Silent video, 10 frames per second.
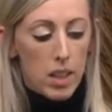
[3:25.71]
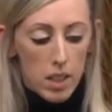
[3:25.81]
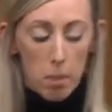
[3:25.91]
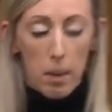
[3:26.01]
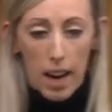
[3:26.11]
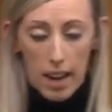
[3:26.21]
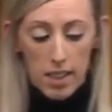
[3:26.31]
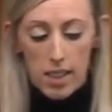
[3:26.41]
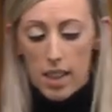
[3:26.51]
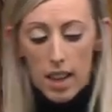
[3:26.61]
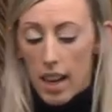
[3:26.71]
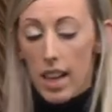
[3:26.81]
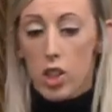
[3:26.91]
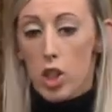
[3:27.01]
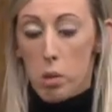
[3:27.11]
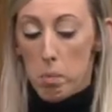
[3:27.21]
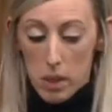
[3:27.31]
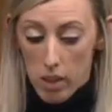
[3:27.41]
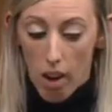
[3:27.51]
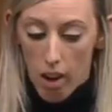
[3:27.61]
demands, is just
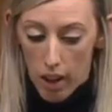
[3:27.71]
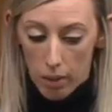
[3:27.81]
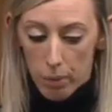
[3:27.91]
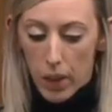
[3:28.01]
bizarre.